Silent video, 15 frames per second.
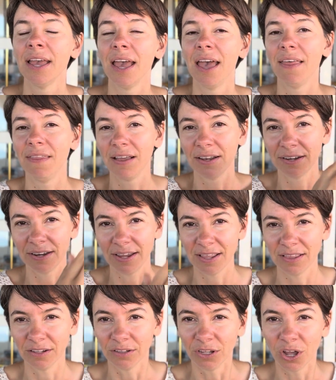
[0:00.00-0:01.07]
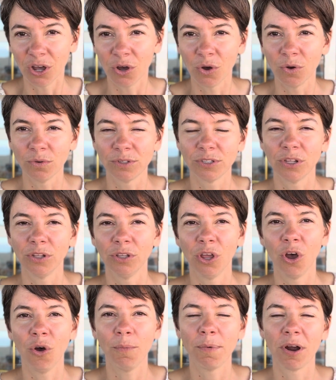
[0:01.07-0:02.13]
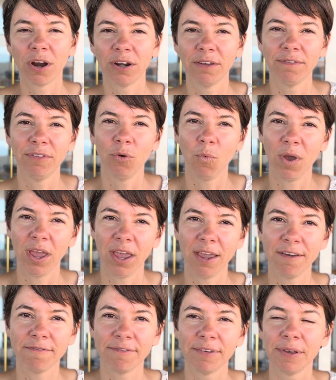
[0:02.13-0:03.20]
And then in the lows, the low part of the wave,